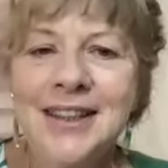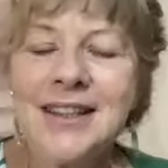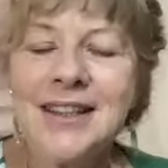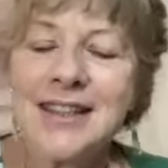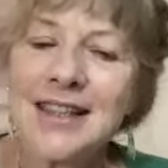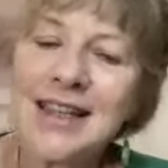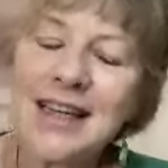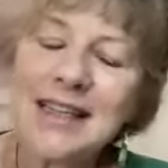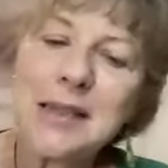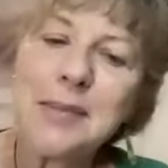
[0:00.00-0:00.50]

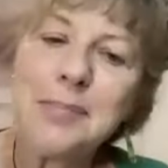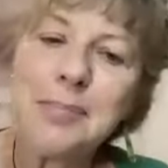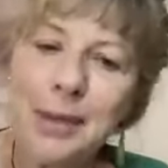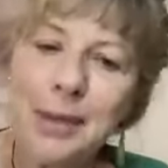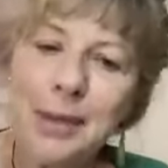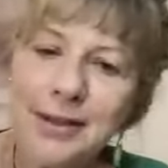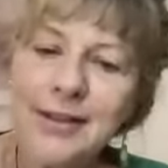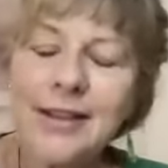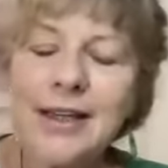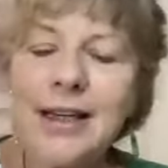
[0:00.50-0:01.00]
So that's a
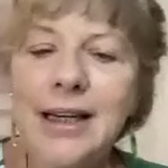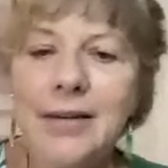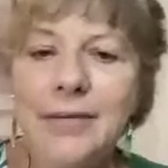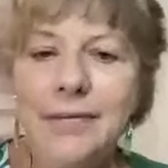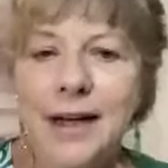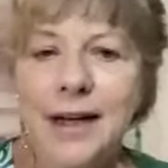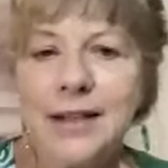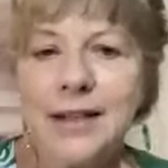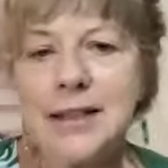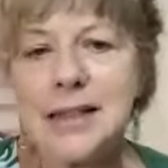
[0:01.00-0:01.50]
monthly
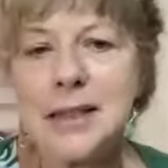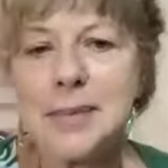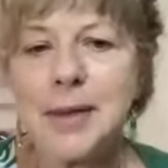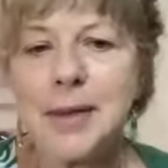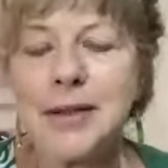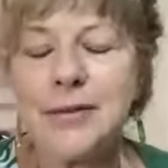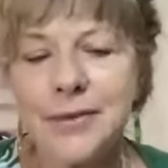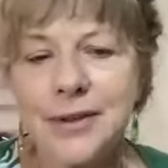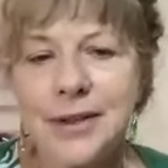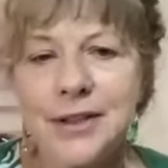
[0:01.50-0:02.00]
event that
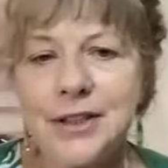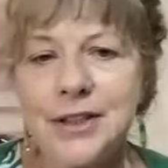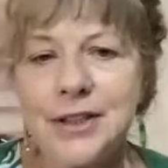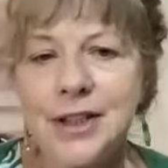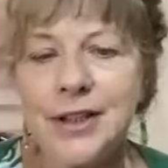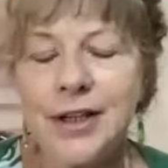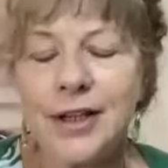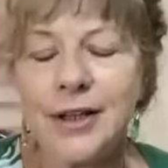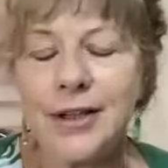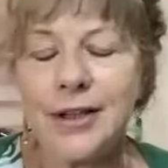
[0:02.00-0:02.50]
Spring Forest
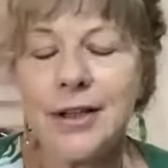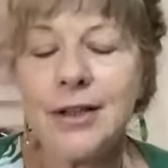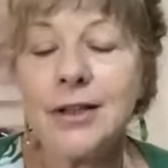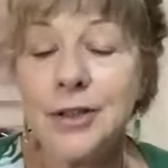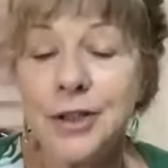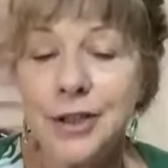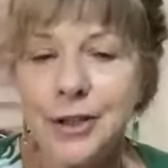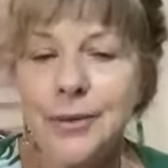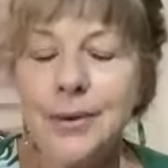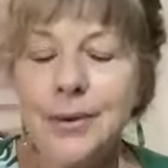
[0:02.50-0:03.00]
Qigong
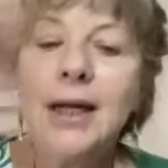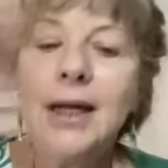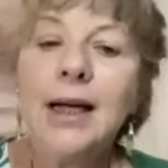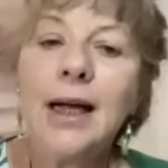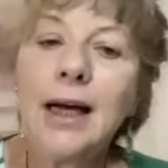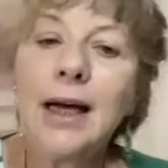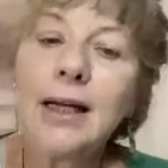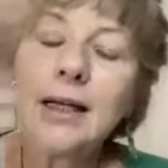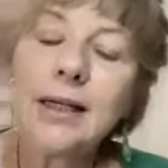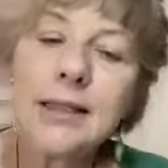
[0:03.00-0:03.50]
do,
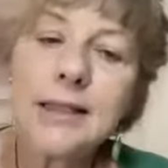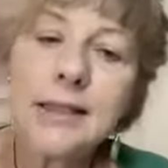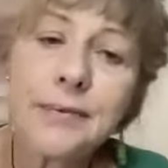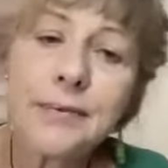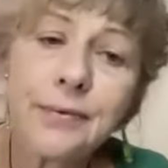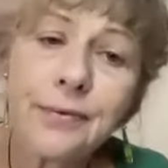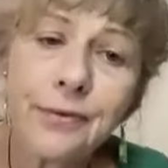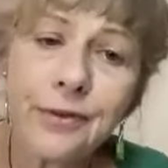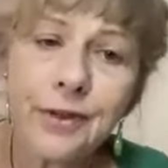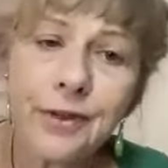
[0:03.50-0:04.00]
and it's
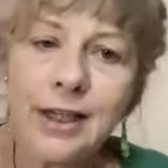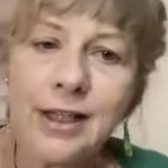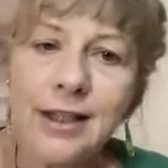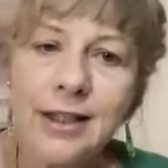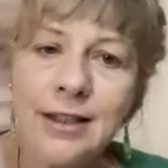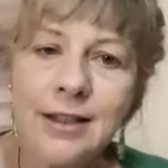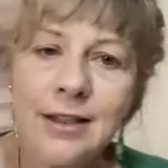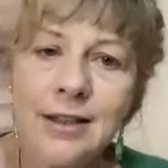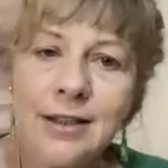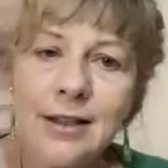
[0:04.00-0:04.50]
free.
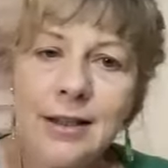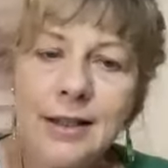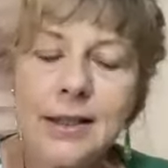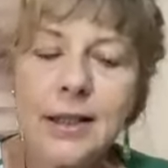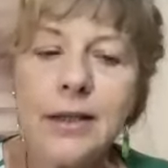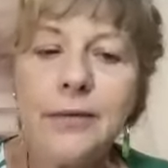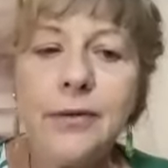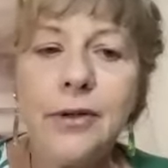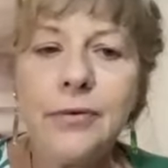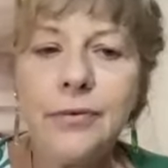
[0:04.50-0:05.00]

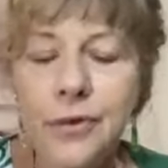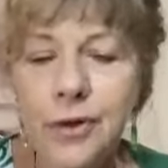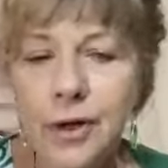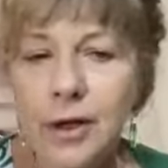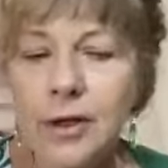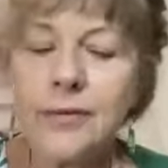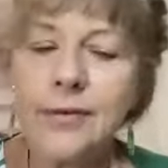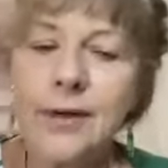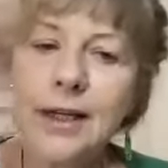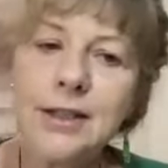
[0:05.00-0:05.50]
So if you've
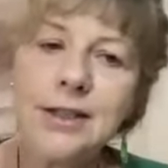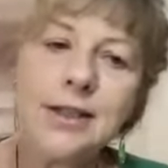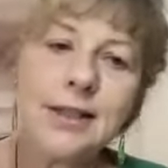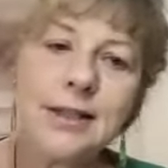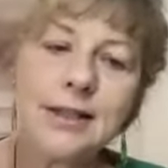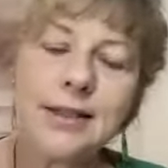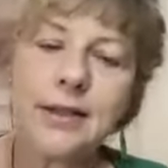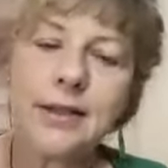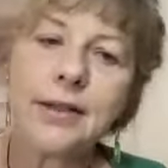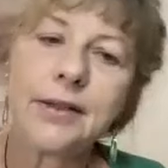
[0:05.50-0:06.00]
not
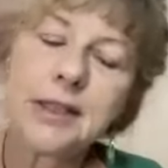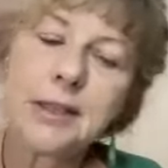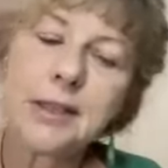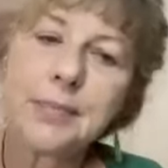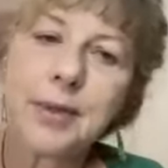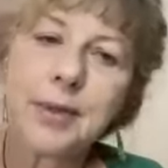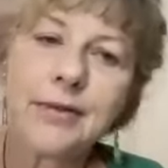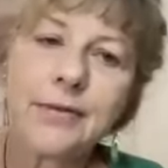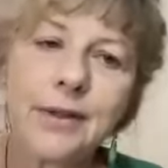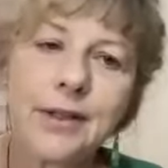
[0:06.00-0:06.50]
registered on
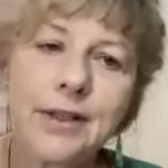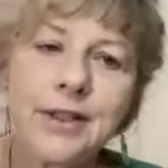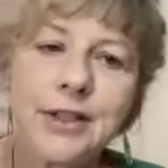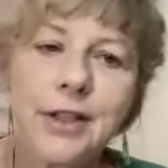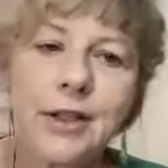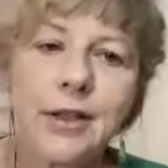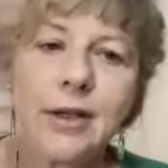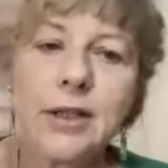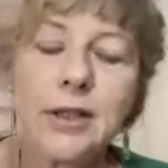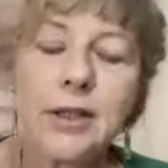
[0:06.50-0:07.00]
Spring Forest
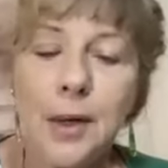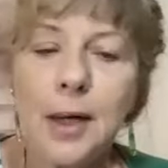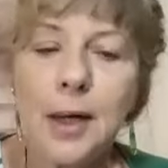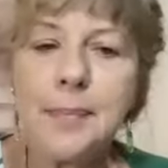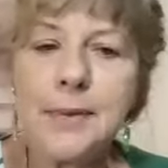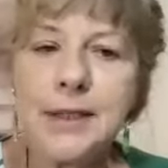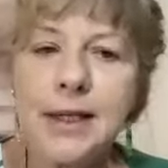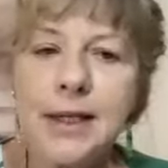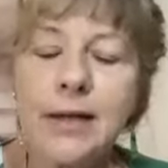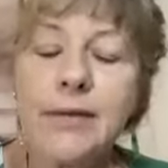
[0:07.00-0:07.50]
Qigong's
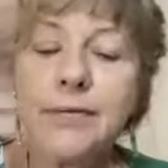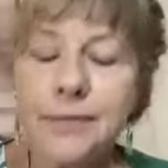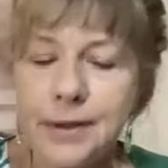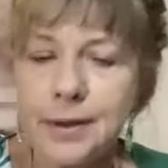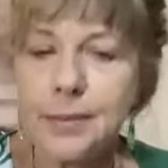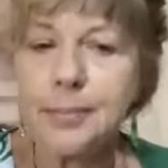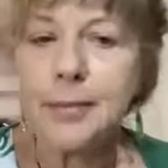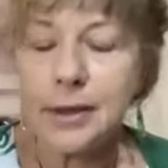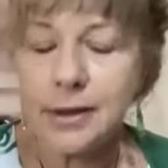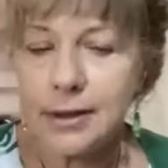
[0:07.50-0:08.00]
website for
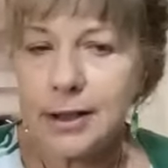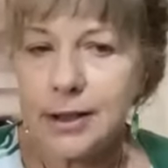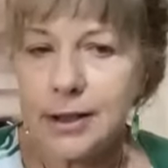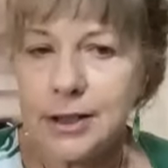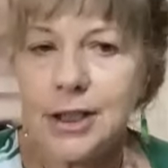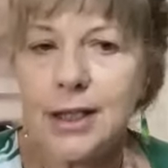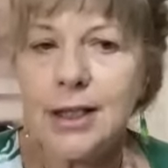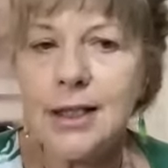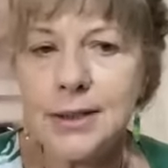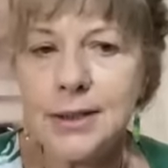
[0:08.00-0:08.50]
the monthly
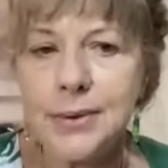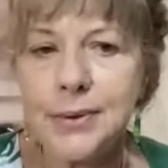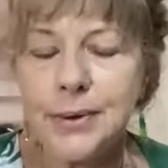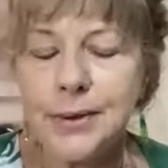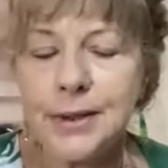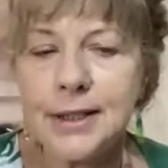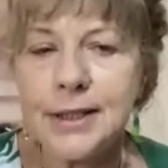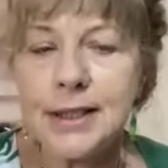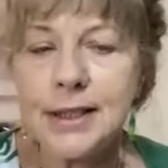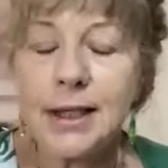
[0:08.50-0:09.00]
Qi
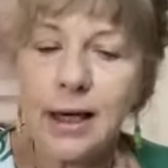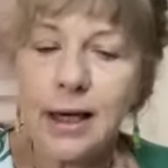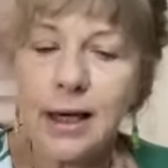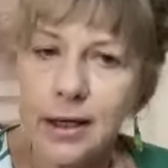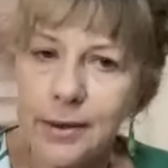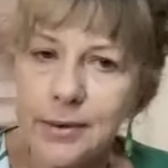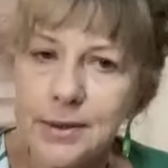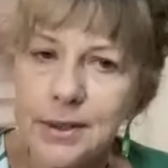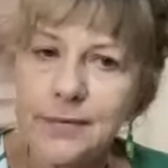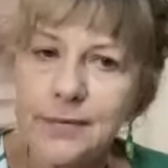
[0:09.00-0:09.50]
talks to get
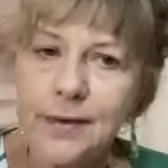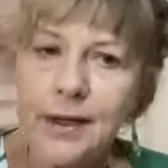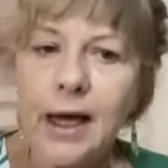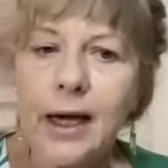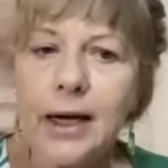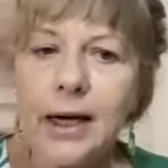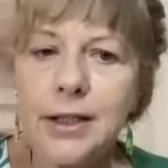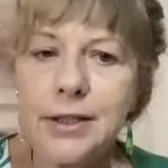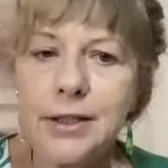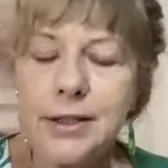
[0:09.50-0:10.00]

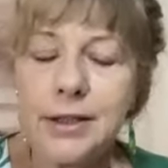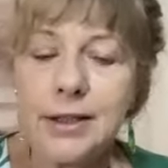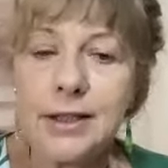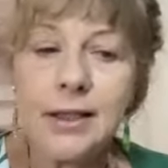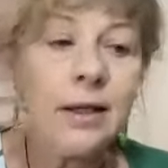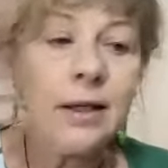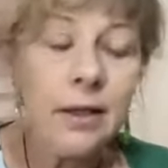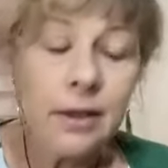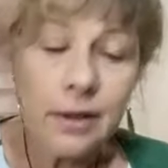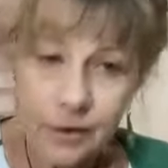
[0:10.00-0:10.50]
notifications,
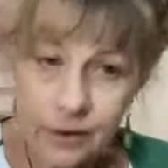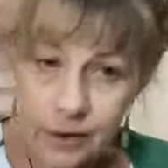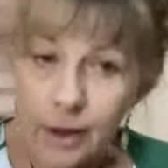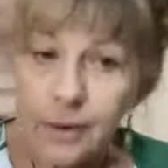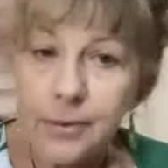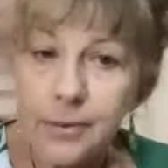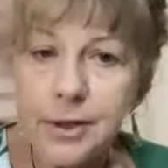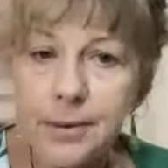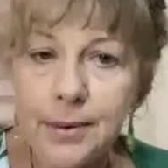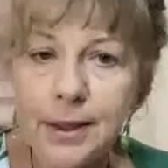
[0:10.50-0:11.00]

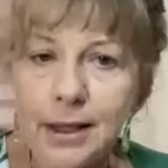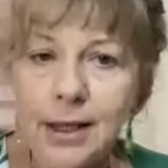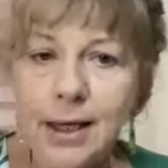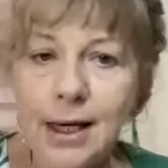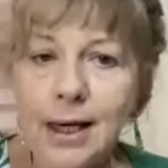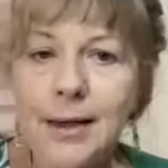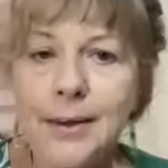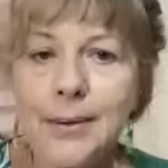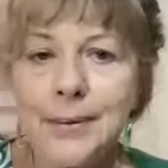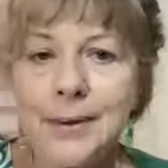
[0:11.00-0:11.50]
go do it
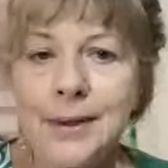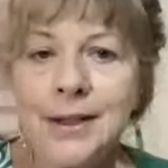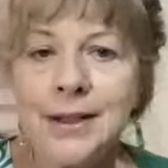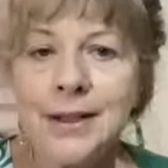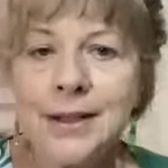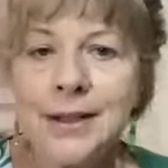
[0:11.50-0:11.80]
now.